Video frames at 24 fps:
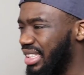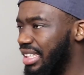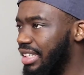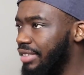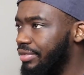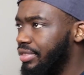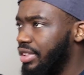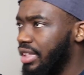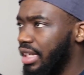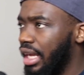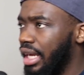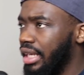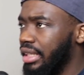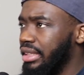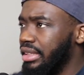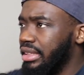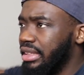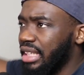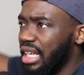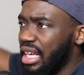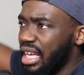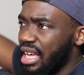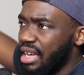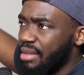lift it like
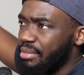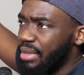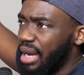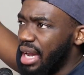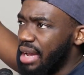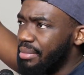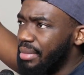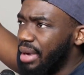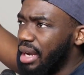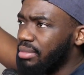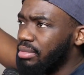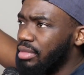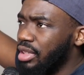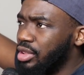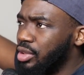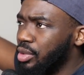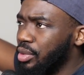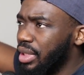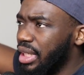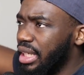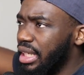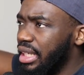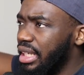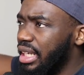this. By my
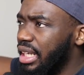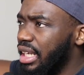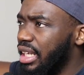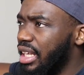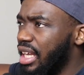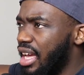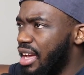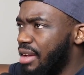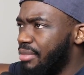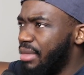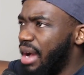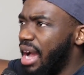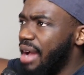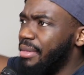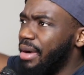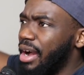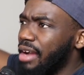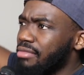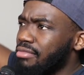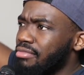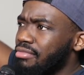Besokele, by my